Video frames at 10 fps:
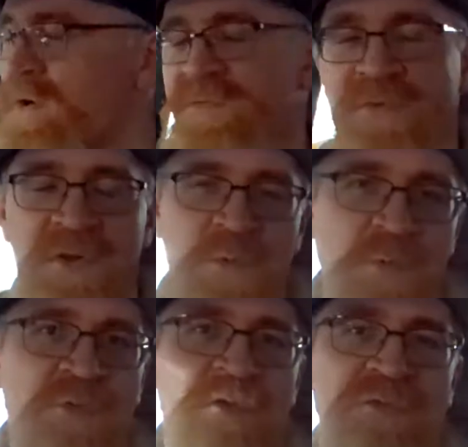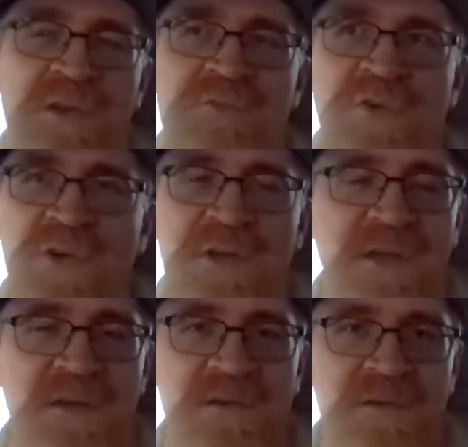find what we want to read, write it.
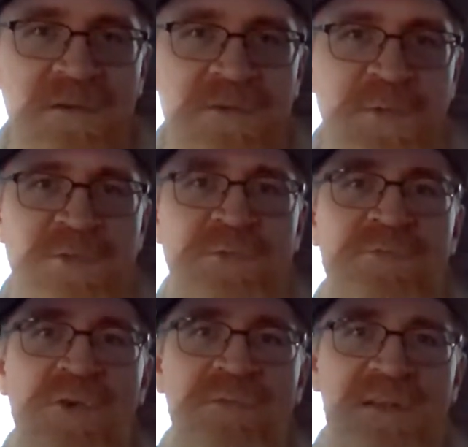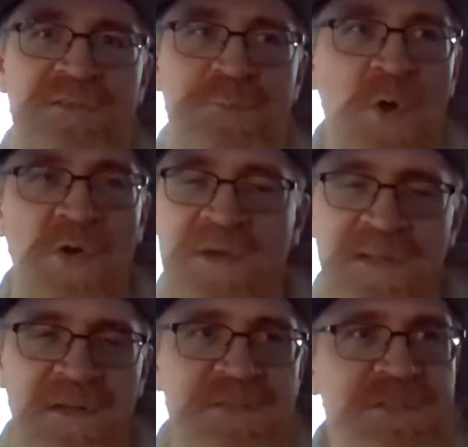Especially if we've got that spark in
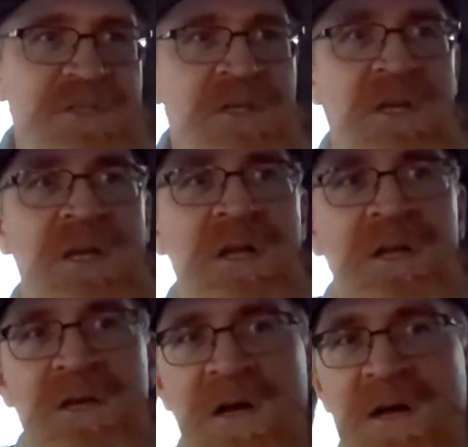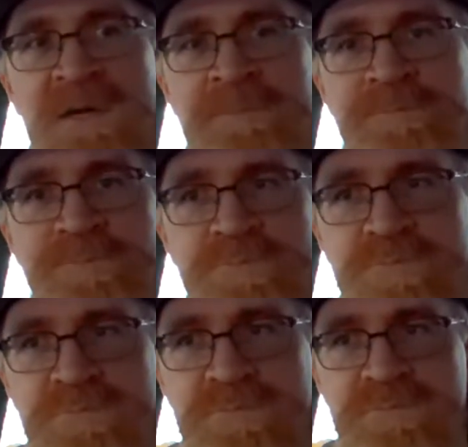us. And
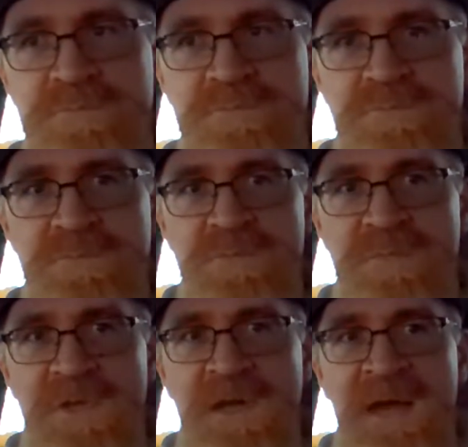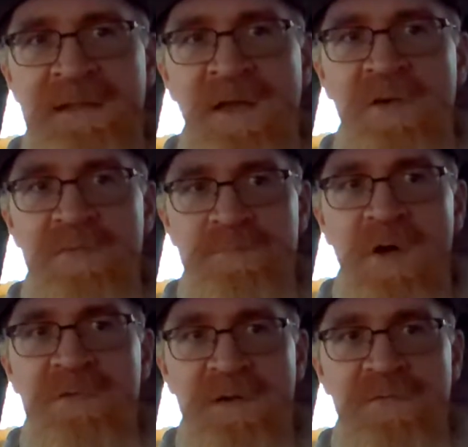I
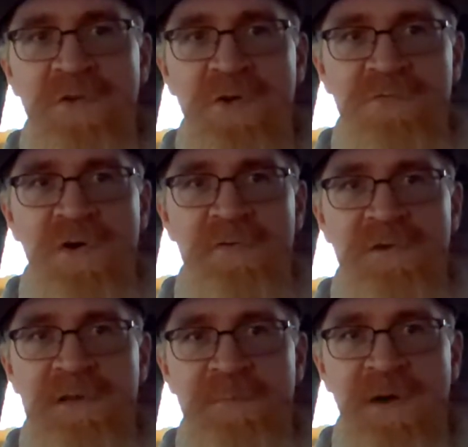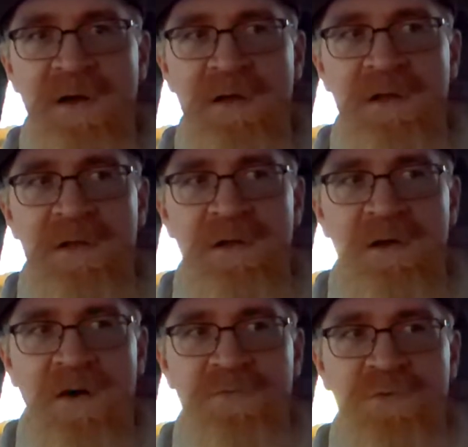love a lot of what I read, but
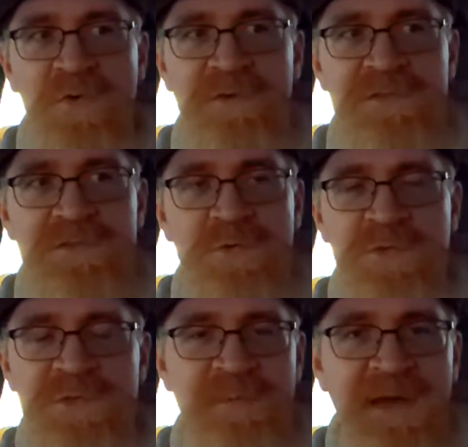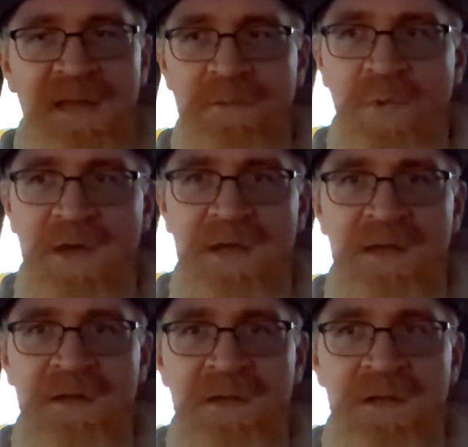I've got these stories in my head where
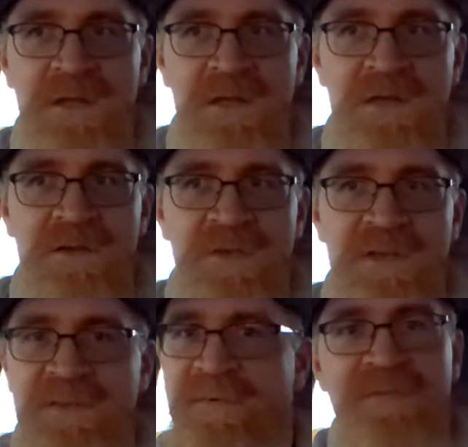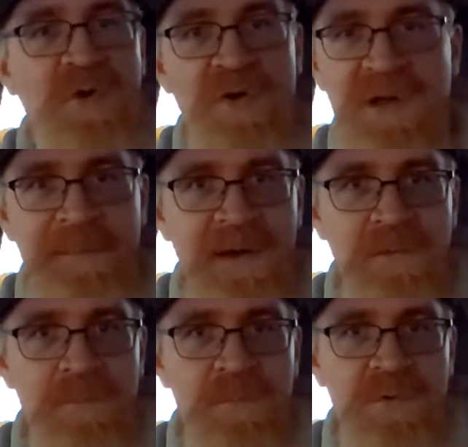they've got to come out.
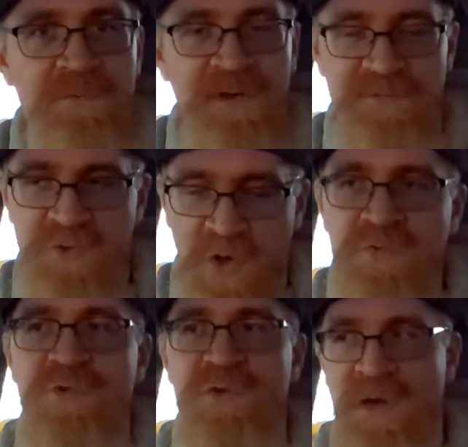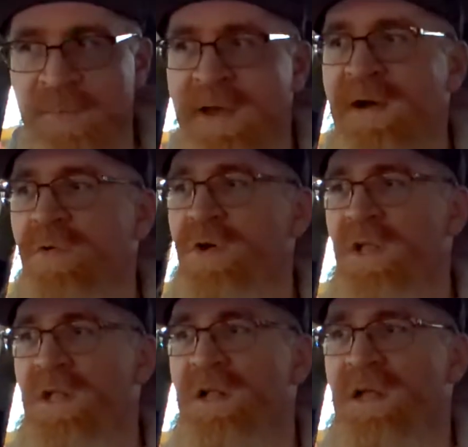They've got to come out,
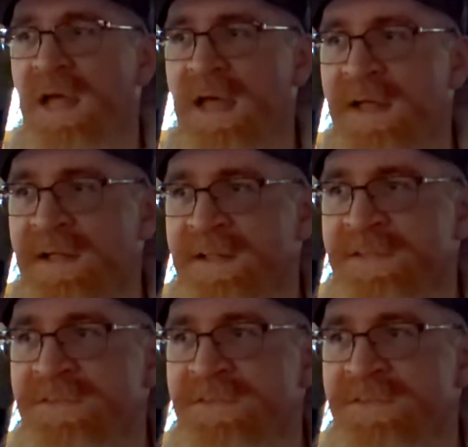and